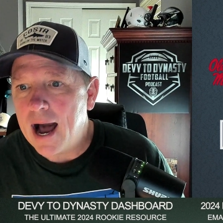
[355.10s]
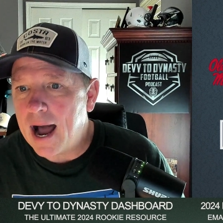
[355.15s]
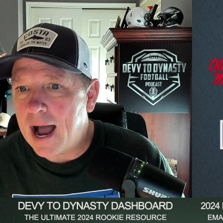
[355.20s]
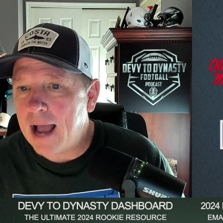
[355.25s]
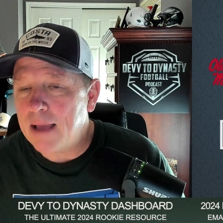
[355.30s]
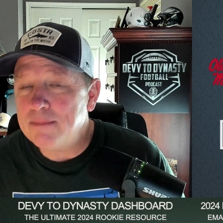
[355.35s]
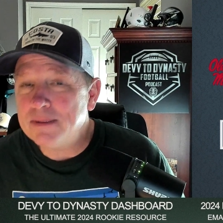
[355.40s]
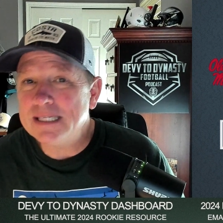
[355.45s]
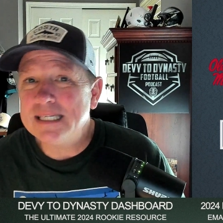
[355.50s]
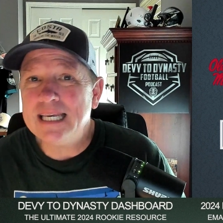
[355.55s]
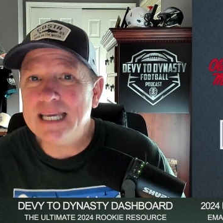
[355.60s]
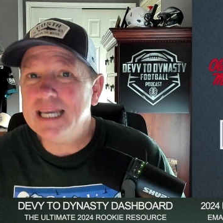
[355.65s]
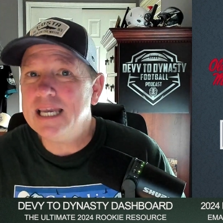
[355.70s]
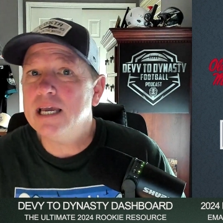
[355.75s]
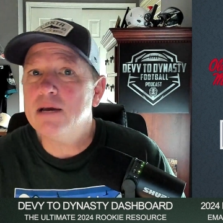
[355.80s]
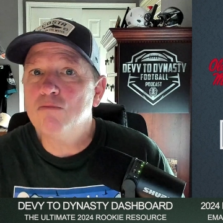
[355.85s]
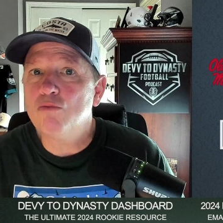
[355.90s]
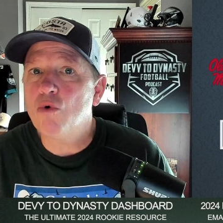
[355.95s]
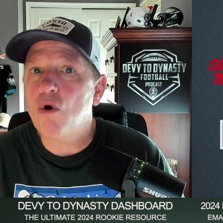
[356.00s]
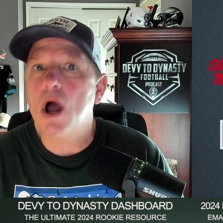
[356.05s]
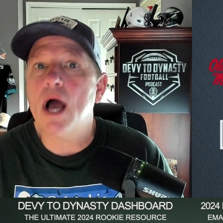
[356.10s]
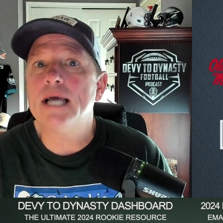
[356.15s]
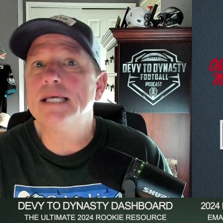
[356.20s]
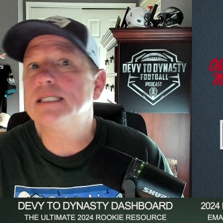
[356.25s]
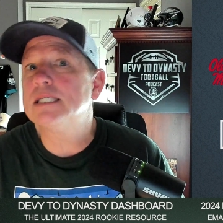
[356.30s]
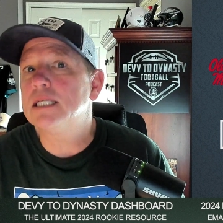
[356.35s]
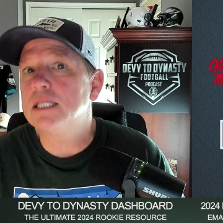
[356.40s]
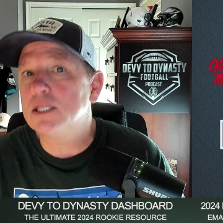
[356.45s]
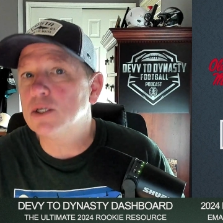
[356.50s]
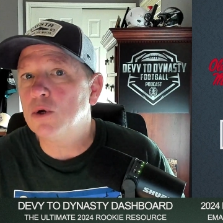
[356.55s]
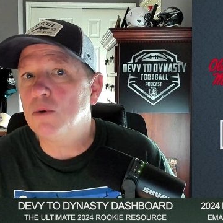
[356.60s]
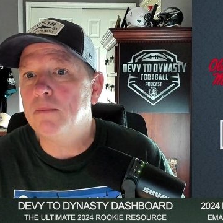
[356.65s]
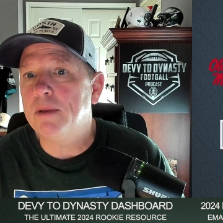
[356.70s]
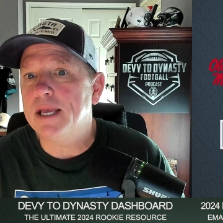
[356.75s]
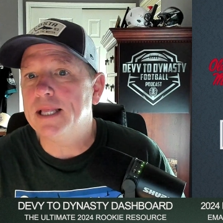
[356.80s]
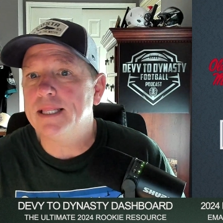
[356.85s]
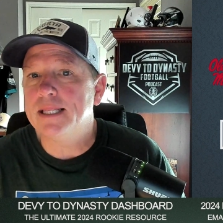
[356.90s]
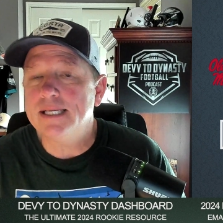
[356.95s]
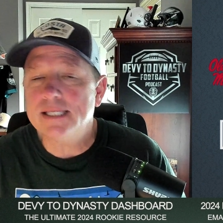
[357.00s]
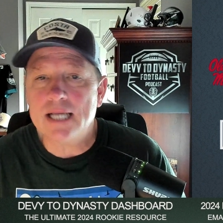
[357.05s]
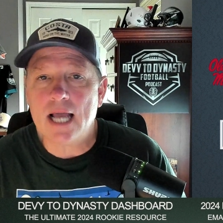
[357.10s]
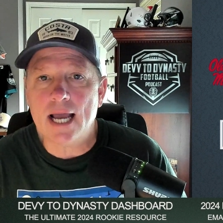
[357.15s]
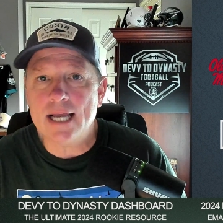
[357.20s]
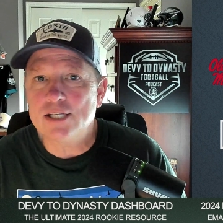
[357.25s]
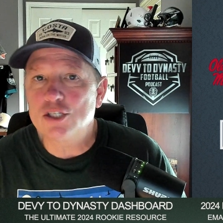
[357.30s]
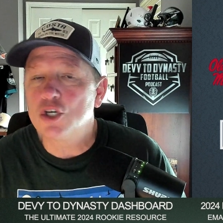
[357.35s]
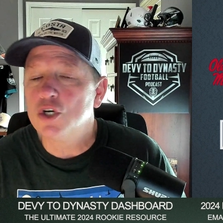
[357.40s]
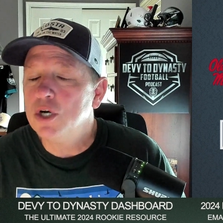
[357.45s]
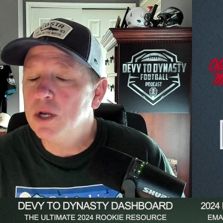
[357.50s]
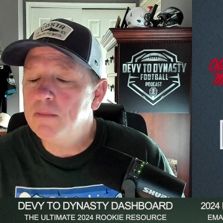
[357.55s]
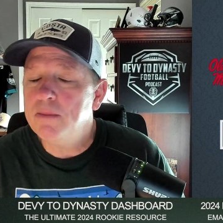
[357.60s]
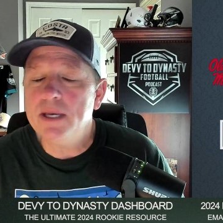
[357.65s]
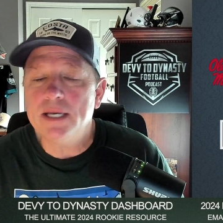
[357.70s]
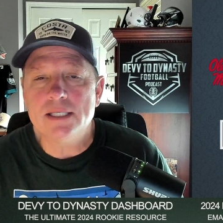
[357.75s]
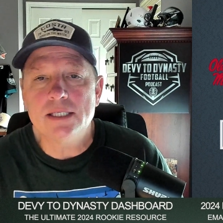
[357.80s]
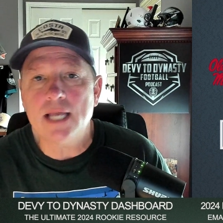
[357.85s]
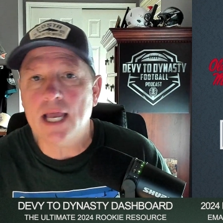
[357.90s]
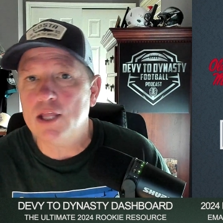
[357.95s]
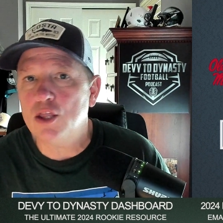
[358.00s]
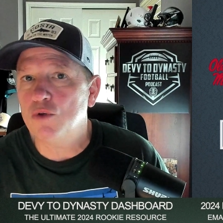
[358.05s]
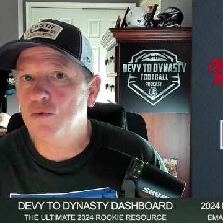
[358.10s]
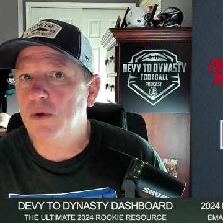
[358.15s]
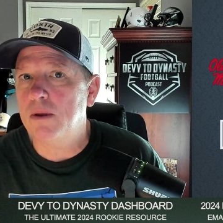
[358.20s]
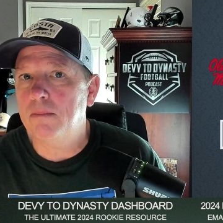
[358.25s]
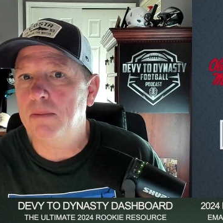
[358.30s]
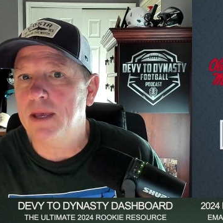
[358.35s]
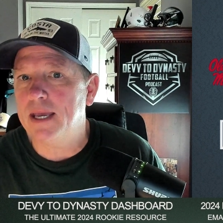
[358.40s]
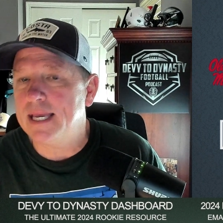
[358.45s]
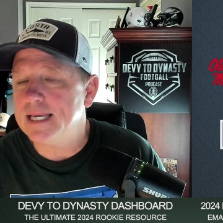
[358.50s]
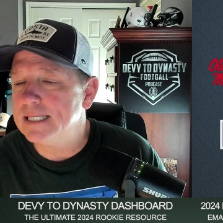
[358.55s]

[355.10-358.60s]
I've been seeing him rise a little bit. This guy is going to be a day three pick.